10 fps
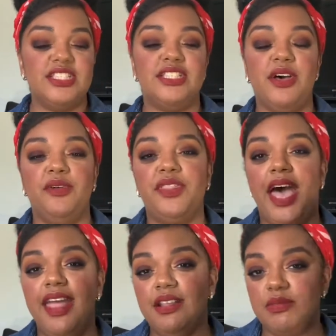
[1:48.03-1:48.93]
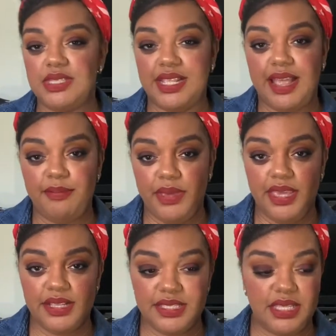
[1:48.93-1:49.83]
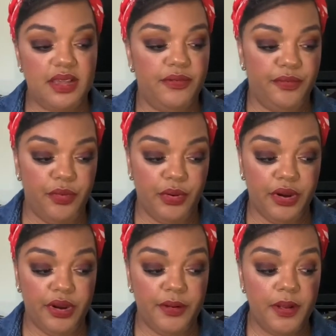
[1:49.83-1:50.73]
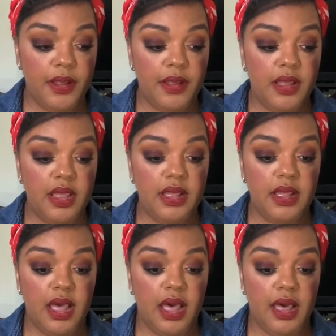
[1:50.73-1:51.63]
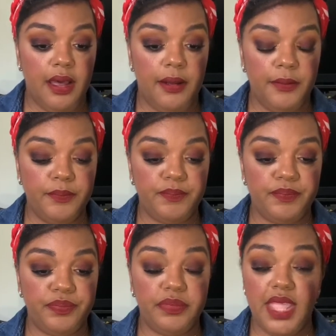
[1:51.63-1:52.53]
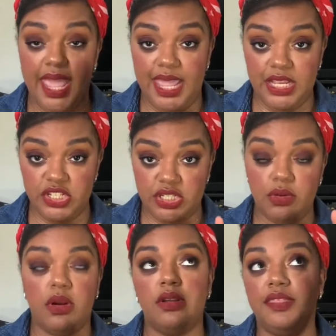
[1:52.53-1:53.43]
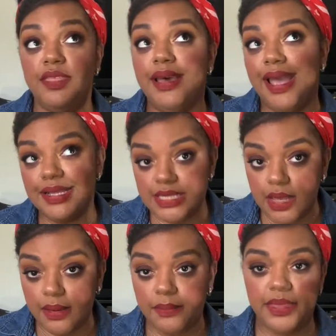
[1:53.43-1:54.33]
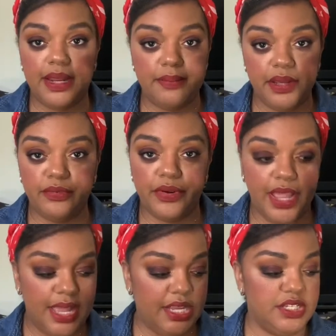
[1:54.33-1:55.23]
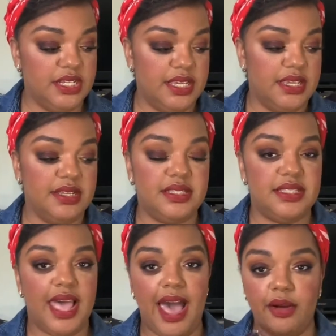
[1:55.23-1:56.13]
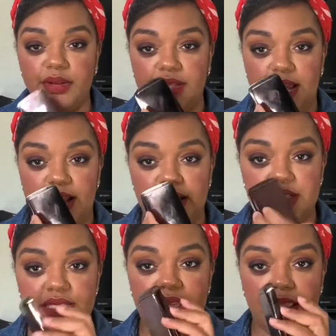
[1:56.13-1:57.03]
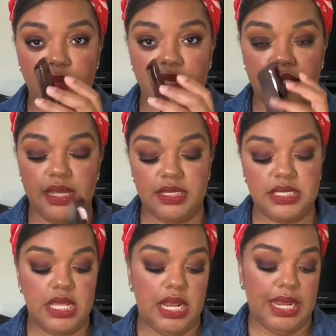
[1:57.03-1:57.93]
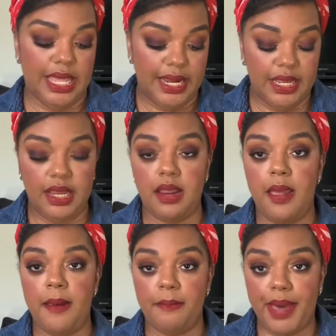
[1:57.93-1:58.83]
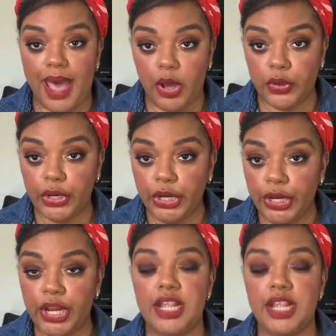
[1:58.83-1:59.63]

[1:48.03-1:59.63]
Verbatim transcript: So the items that I picked for um H, or the item that I picked for H, is the Hourglass ambient lighting powder.